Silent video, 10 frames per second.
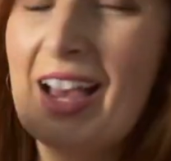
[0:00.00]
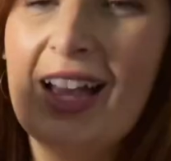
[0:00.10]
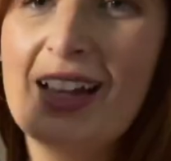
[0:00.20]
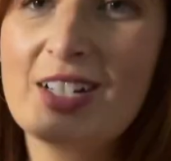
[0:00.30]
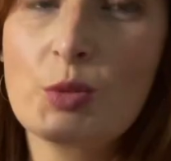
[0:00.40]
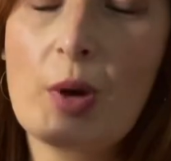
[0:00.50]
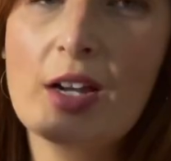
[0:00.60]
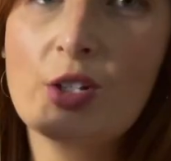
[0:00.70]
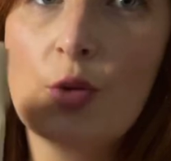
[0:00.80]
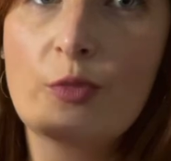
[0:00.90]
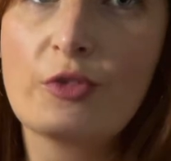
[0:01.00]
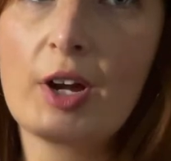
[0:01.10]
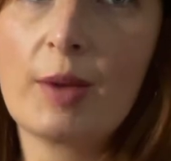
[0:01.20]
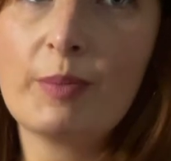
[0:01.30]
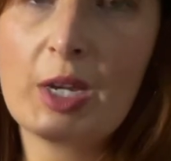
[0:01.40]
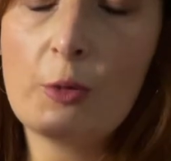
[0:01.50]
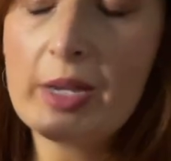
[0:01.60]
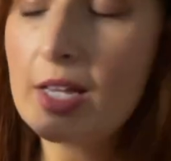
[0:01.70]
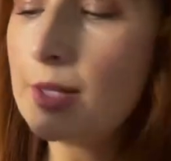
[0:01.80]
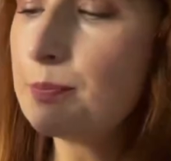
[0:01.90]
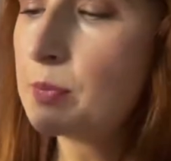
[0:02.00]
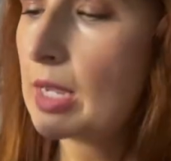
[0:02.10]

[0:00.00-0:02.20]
I just walked home from Big Wheel.